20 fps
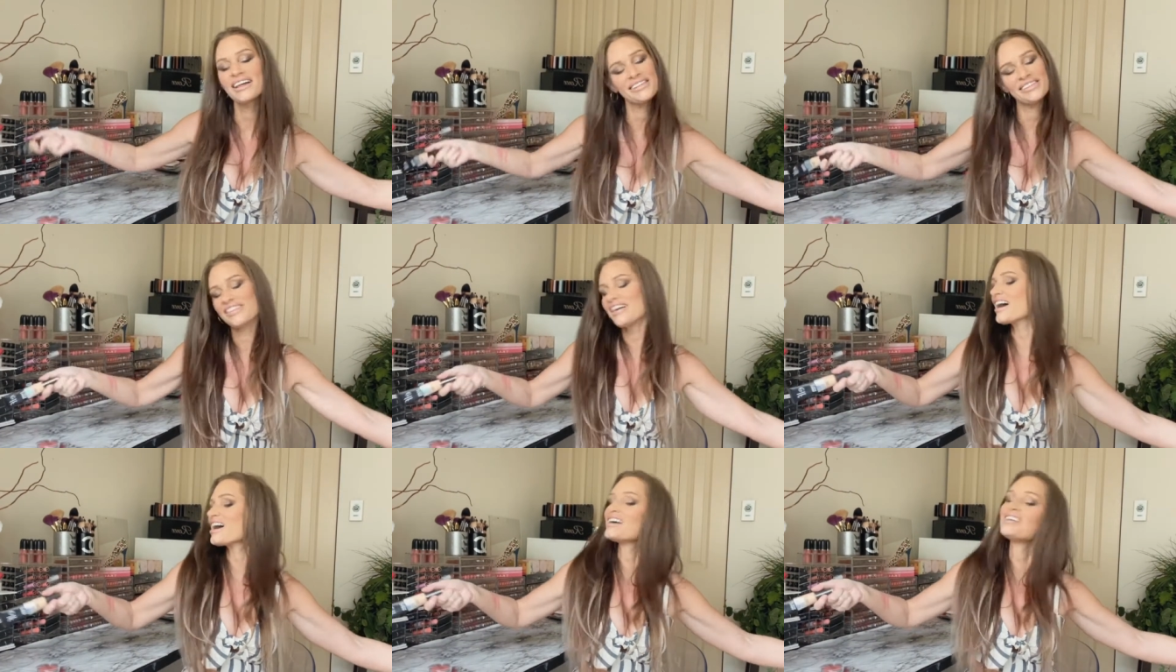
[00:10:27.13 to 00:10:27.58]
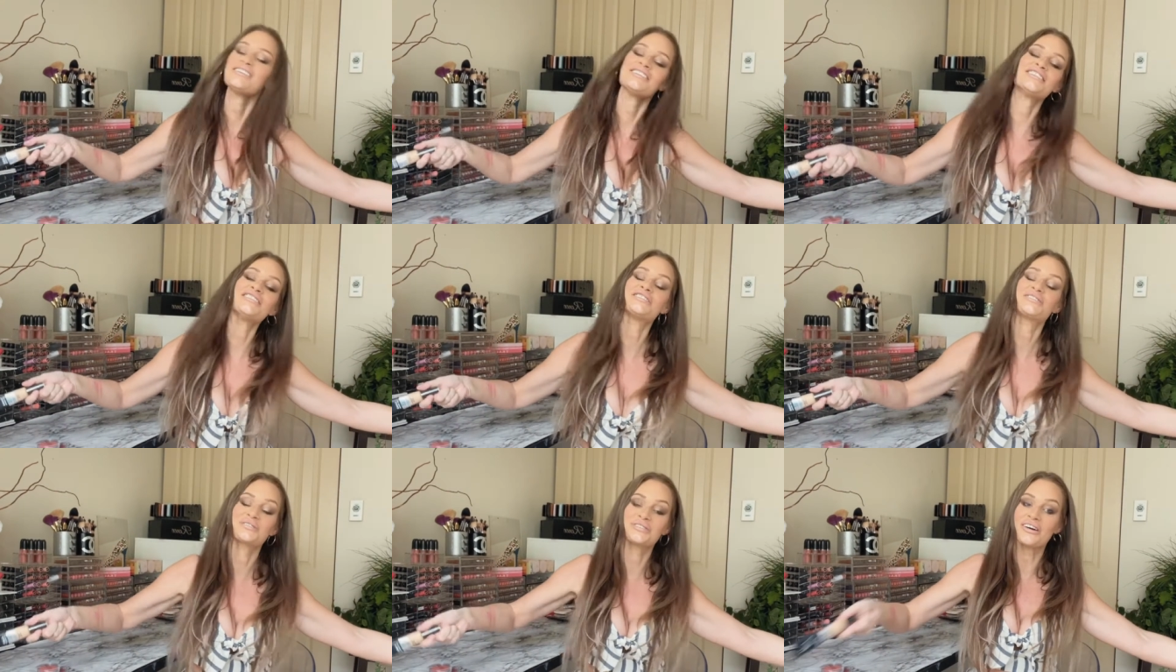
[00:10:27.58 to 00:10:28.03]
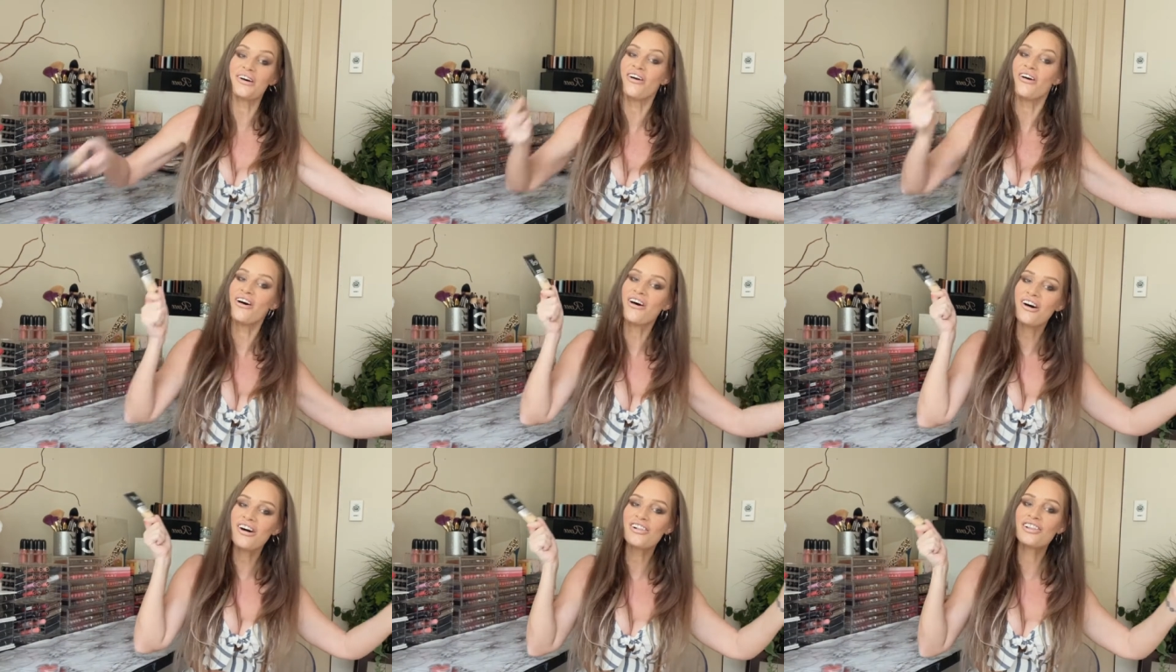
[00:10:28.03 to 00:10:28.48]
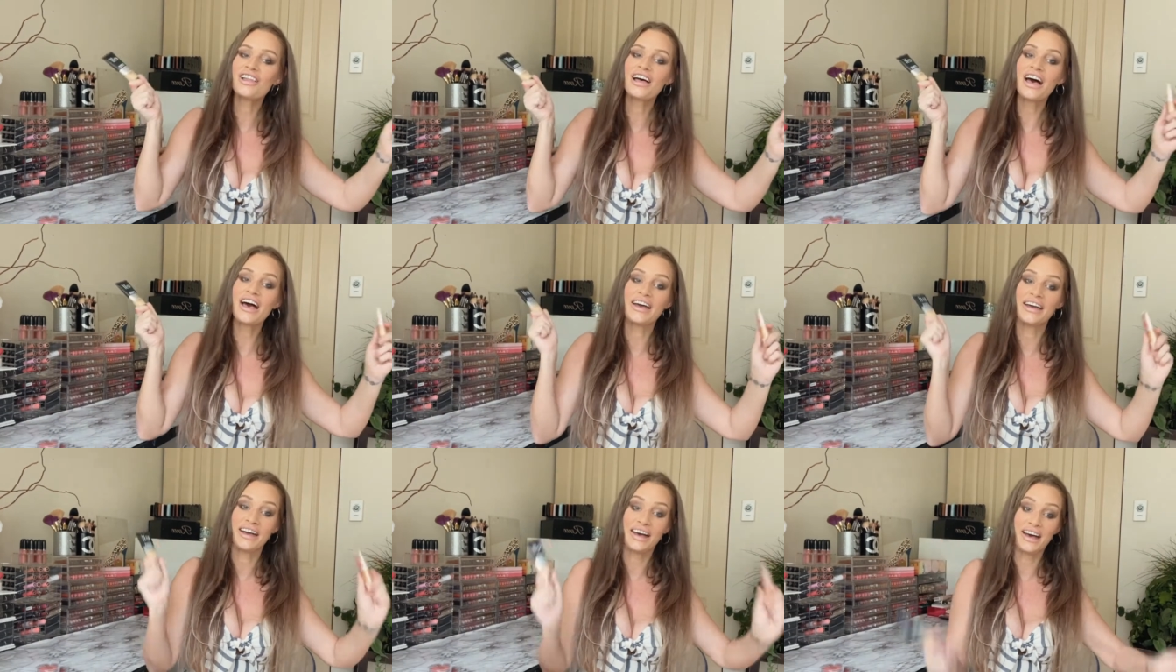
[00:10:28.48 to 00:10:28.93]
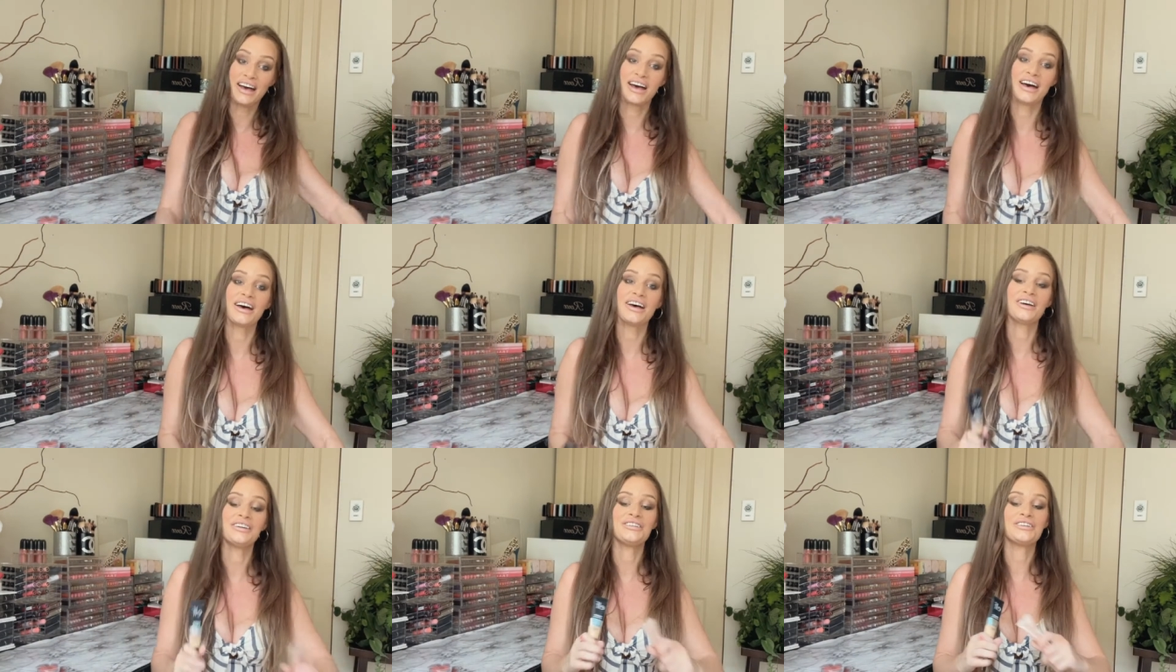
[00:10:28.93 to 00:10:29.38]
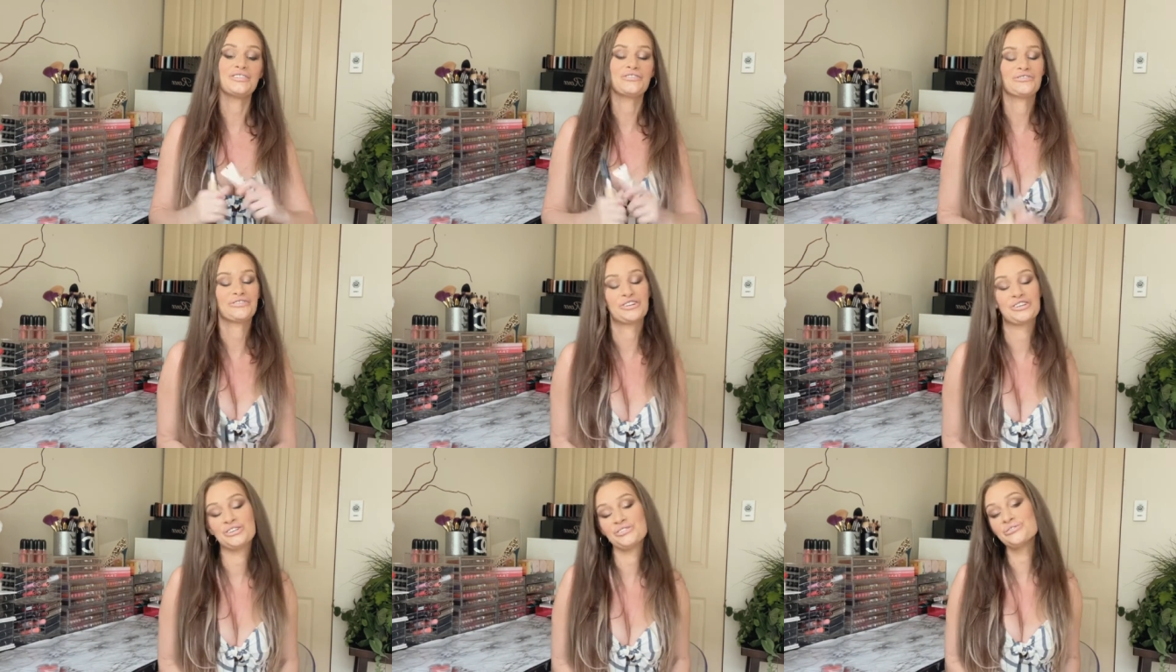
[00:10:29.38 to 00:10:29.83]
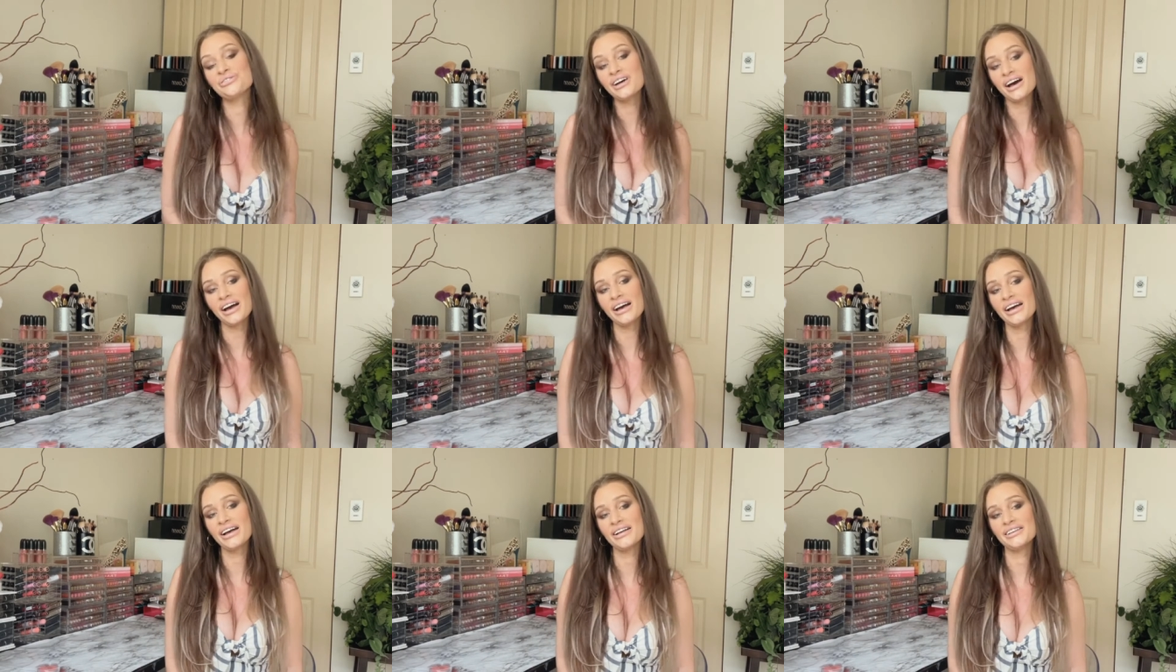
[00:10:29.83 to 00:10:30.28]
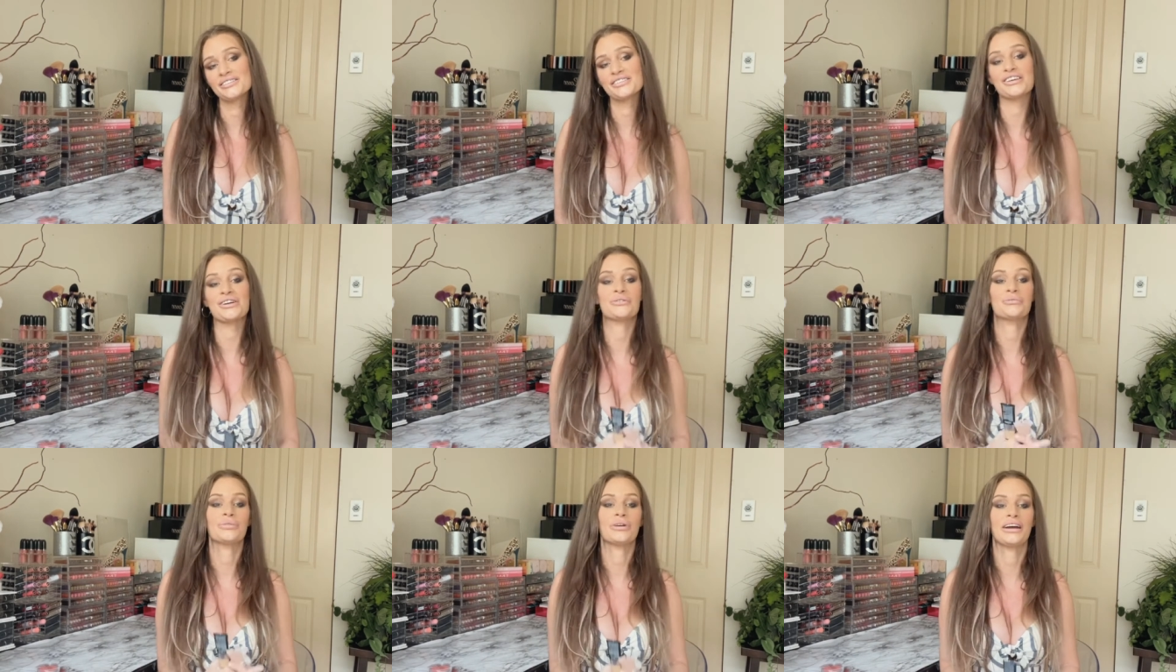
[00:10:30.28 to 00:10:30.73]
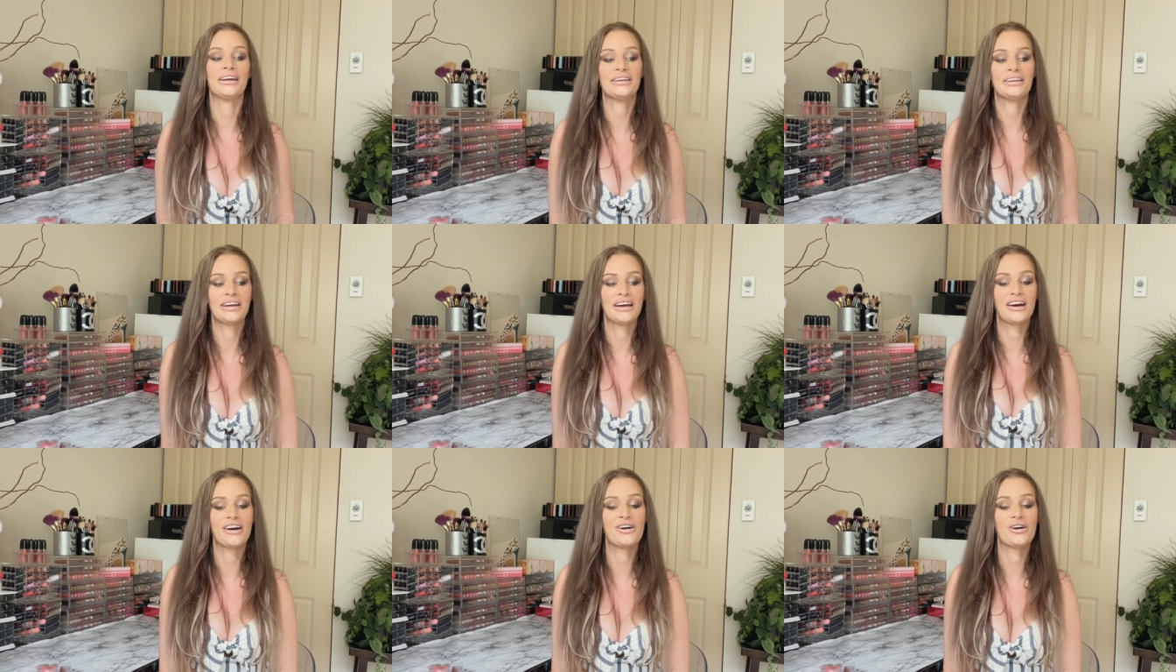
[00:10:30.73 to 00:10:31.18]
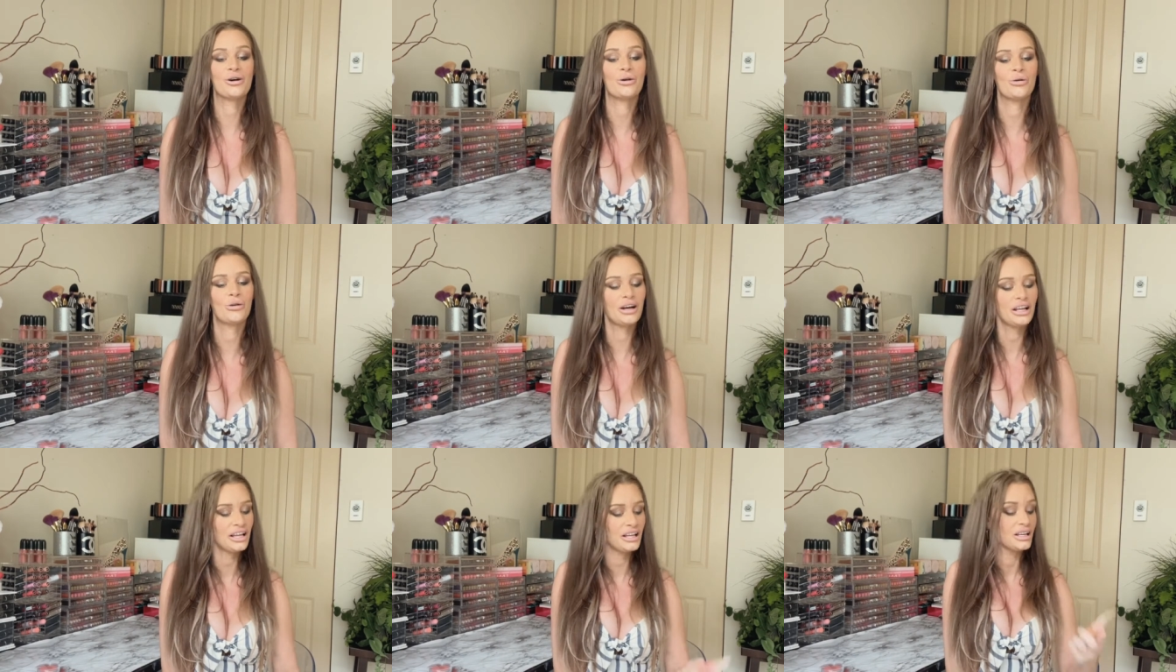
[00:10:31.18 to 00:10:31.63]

That is all I had for you guys right now